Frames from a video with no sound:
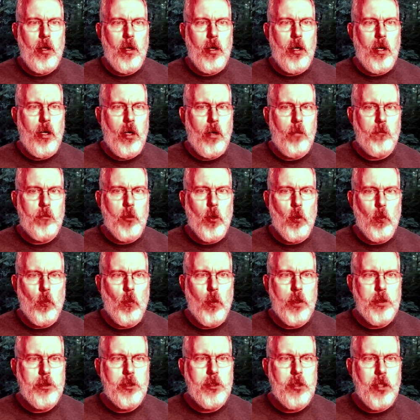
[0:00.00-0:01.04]
Um, or
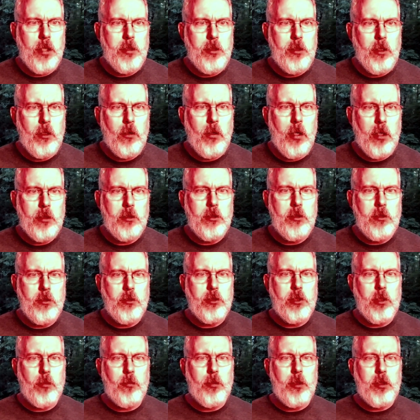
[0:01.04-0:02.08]
once I know how to do
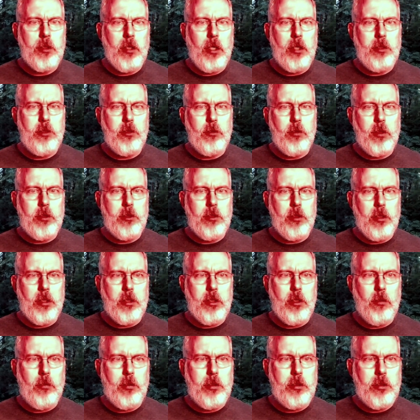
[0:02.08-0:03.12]
something, I do it till I
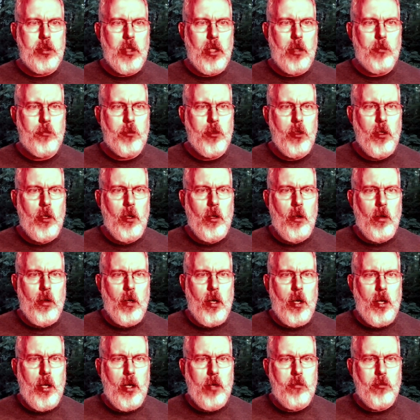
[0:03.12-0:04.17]
go in depth.
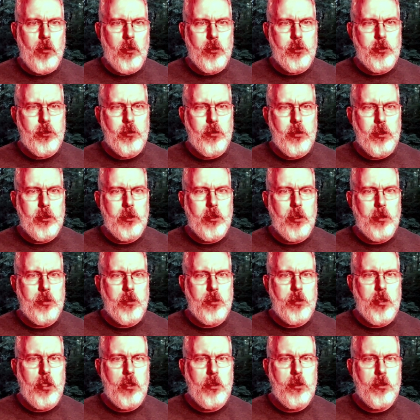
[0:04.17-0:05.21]
I have also this
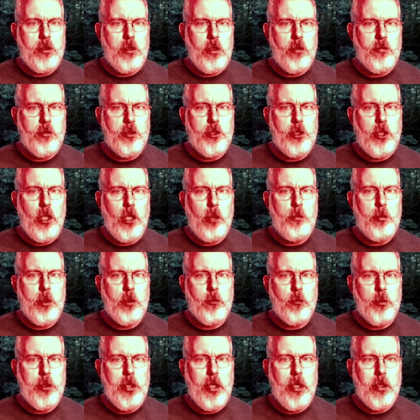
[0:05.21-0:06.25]
other tendency of escaping
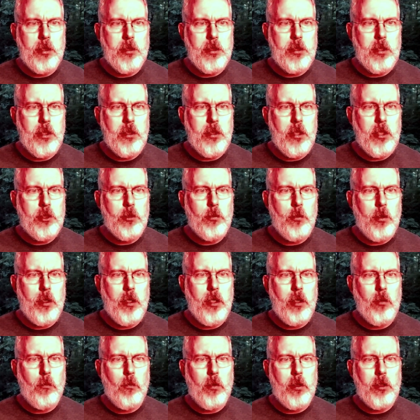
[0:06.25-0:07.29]
reality, and that's
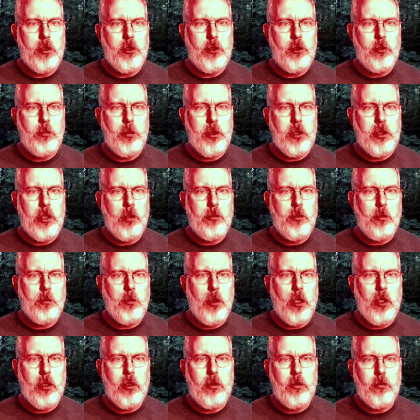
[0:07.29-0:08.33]
why I wanted to become a
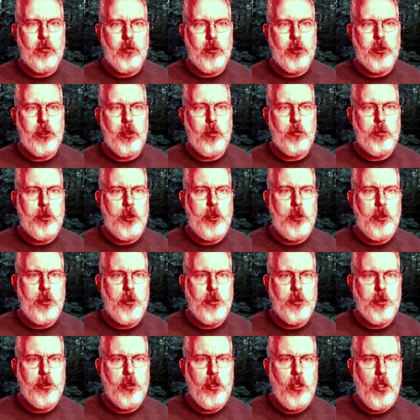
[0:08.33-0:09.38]
monk for some
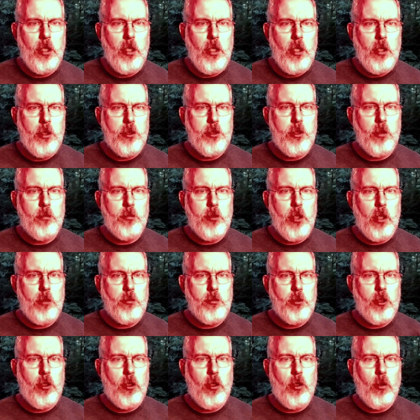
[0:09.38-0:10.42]
years.
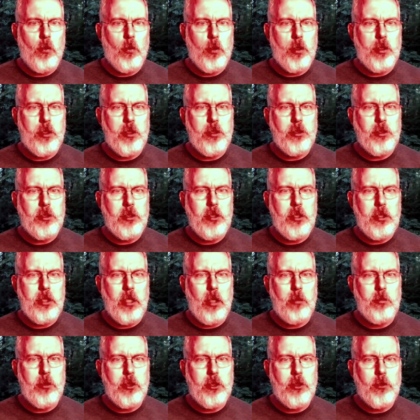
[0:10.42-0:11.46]
Sometimes coworkers think
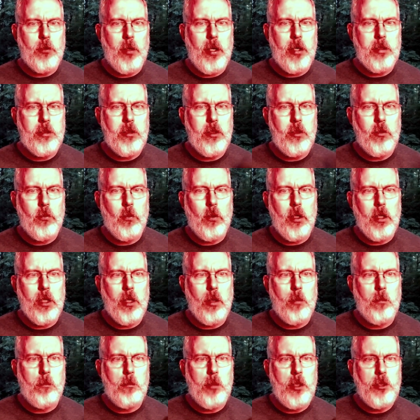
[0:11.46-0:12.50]
I'm distracted while
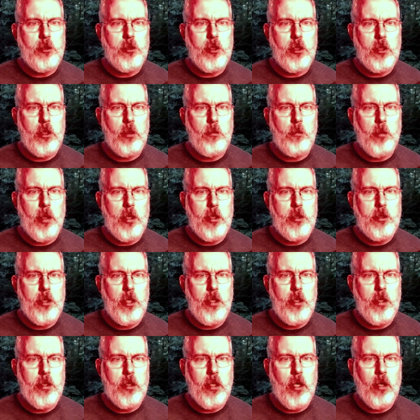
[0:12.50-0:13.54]
I'm basically
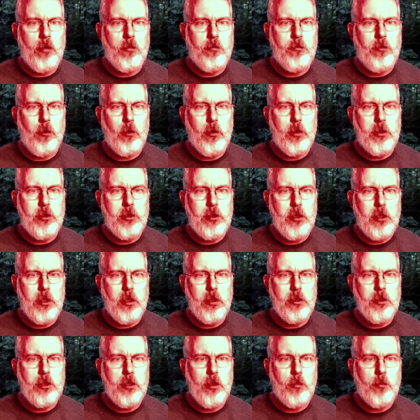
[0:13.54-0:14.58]
meditating and focusing
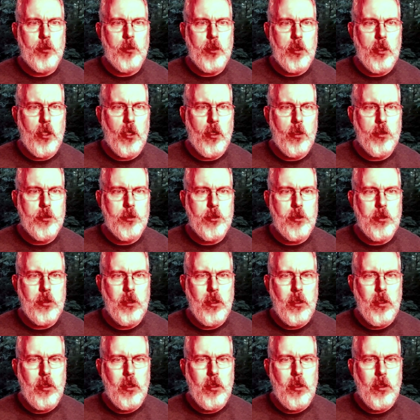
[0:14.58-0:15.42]
on something else.